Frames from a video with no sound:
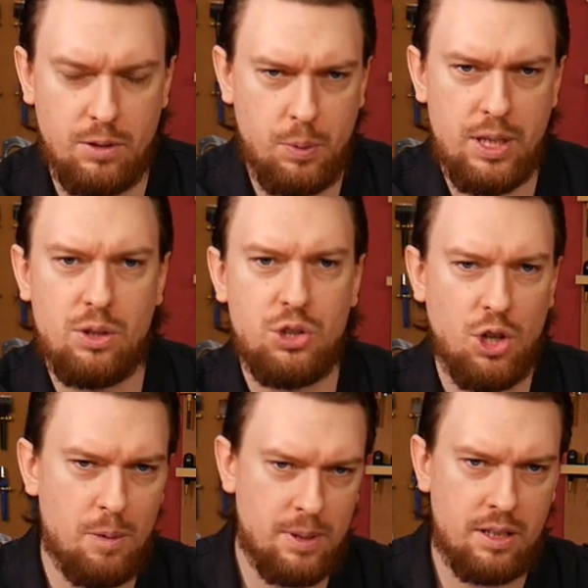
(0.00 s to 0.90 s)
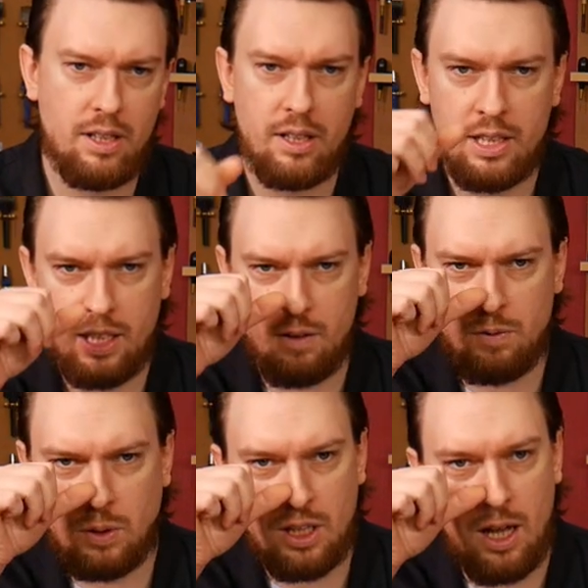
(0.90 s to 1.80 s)
quit your job and go
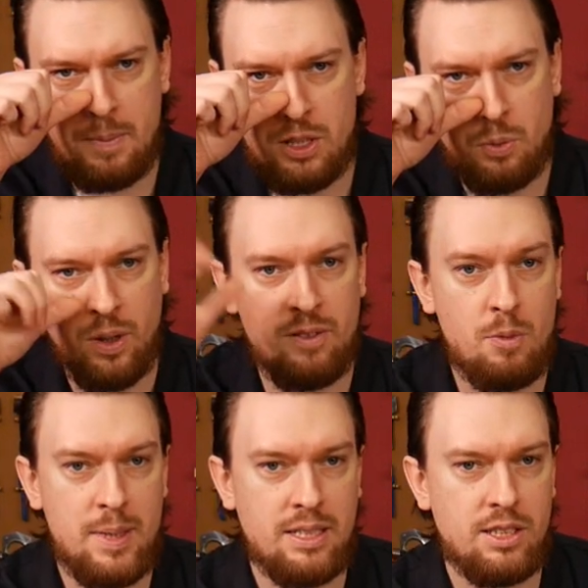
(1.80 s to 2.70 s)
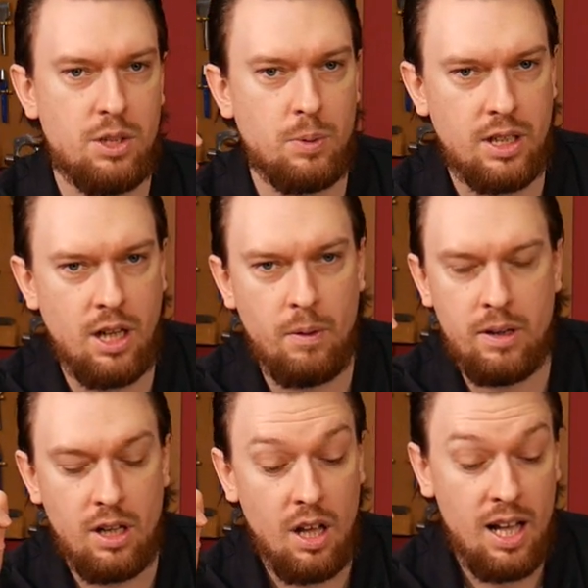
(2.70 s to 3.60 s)
full time into whatever business you want to go in.